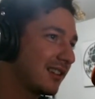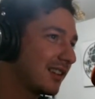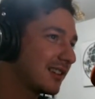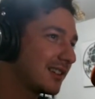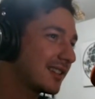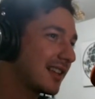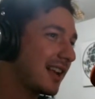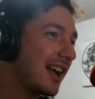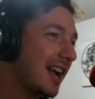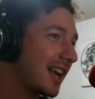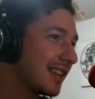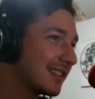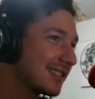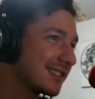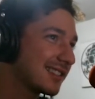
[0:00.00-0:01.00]

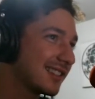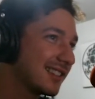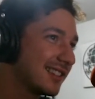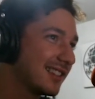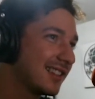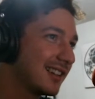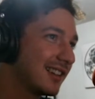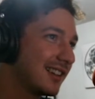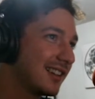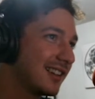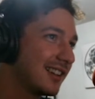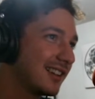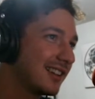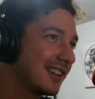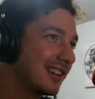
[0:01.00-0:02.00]
size
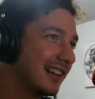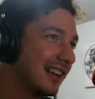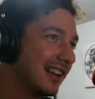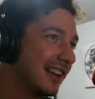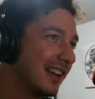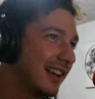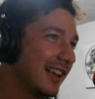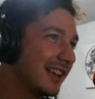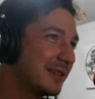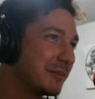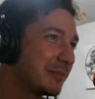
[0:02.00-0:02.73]
and